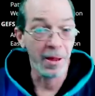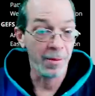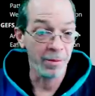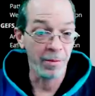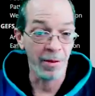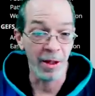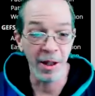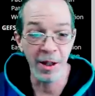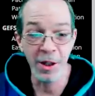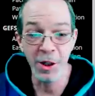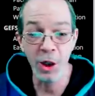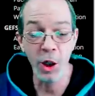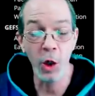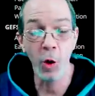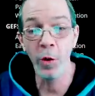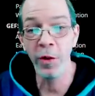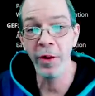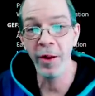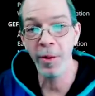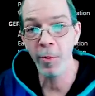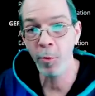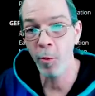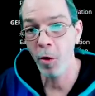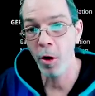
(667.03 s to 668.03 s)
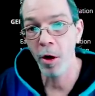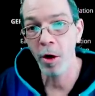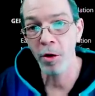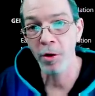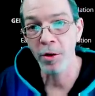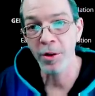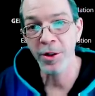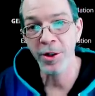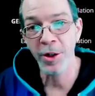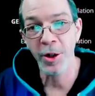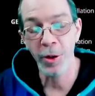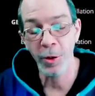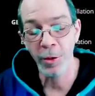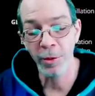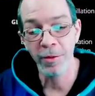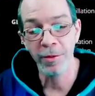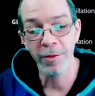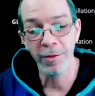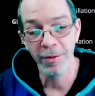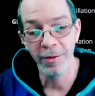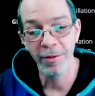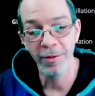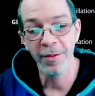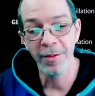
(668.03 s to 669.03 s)
it's showing them wrong. So
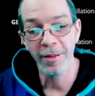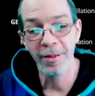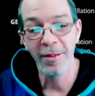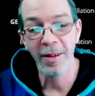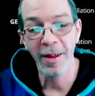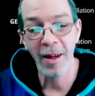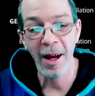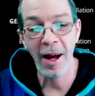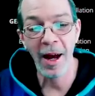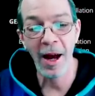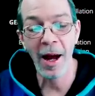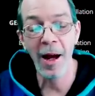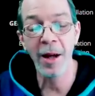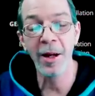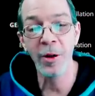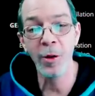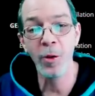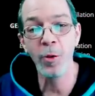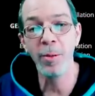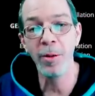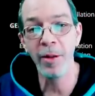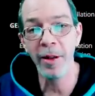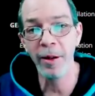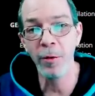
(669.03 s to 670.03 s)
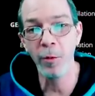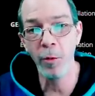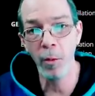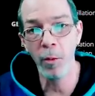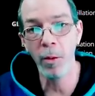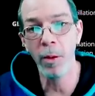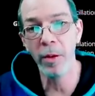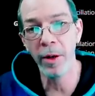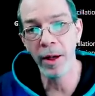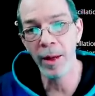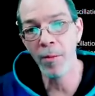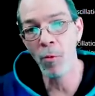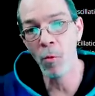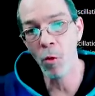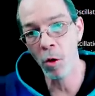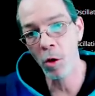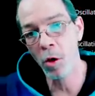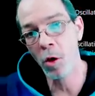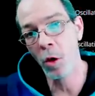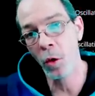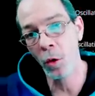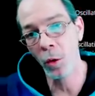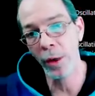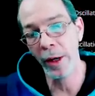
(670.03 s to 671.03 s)
uh, I do believe we will get more
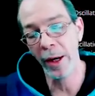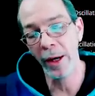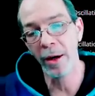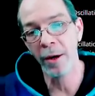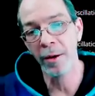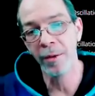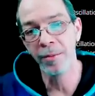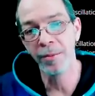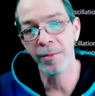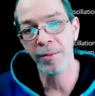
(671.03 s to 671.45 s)
cold air.